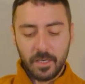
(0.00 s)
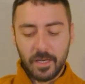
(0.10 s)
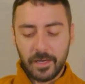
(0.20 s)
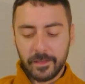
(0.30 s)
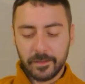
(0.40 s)

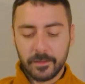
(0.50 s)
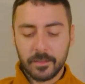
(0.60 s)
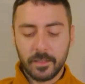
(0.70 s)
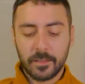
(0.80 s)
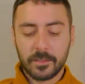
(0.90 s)
And
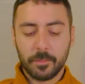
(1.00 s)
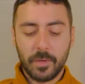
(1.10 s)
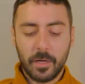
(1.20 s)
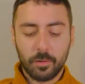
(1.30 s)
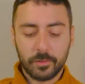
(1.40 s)
it's
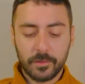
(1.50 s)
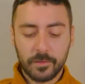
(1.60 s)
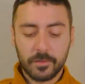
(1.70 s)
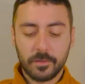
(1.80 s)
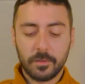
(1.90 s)
about
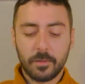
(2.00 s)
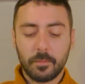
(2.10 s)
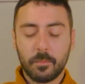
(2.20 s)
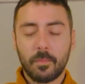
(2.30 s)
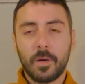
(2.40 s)

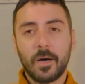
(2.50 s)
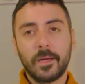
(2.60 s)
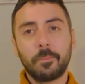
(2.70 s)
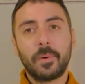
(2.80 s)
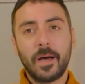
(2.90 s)
my
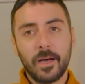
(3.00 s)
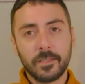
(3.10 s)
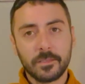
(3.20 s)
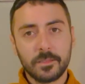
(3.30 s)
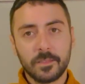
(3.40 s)

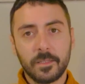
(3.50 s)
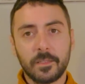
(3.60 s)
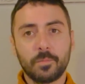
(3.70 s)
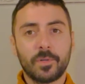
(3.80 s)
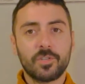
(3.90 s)
past and
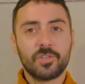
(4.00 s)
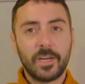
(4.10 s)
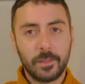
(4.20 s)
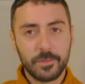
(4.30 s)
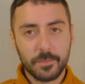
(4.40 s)
what
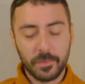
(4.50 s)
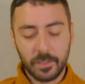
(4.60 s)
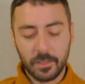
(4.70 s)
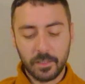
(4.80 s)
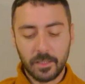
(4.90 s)
shaped
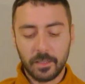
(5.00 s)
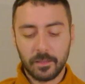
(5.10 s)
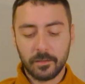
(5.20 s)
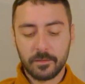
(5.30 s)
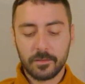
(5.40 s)
me,
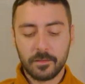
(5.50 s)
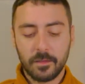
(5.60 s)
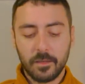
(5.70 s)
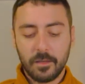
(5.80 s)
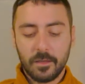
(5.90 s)
and
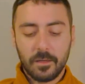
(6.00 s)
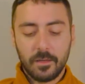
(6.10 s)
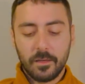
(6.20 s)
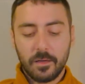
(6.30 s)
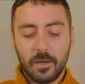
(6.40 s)

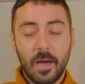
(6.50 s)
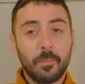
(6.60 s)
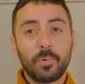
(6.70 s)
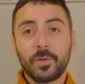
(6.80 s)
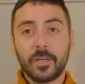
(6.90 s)
I
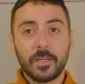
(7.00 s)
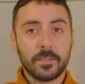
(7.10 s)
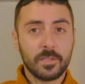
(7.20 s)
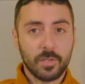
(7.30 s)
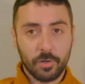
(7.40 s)
put it in
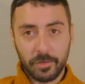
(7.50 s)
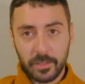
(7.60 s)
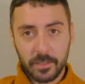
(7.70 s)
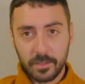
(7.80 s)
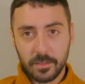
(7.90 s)

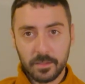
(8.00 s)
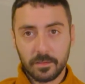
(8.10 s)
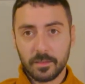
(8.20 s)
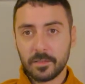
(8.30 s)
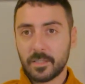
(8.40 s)
stories,
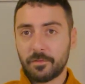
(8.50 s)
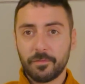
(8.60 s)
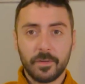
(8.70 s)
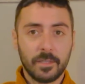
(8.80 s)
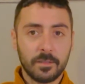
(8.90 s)

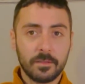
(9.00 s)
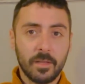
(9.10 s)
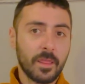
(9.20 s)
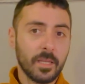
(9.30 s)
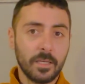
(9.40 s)
different
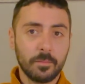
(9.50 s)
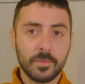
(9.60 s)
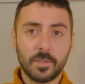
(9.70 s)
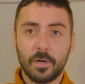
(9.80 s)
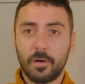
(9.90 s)
themes
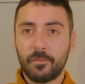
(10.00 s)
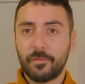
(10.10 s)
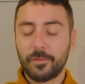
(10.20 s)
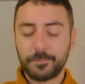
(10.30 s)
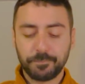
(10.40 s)
of
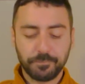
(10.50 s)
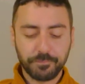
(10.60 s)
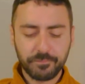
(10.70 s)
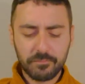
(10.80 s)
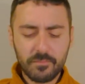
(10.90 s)

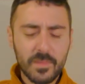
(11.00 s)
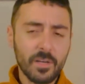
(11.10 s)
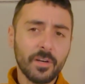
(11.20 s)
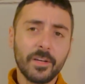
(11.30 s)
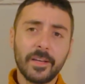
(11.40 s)

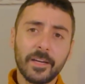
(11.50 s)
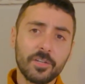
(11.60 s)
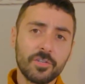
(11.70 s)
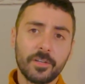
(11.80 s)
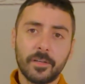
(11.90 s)

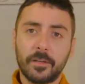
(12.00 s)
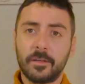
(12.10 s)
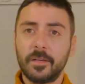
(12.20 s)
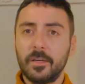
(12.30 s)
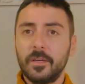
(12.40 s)
connection,
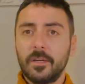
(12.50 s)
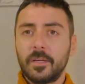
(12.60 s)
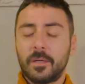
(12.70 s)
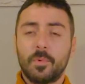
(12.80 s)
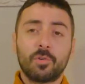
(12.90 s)

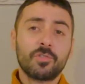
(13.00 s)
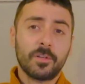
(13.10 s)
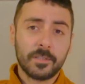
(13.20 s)
emotional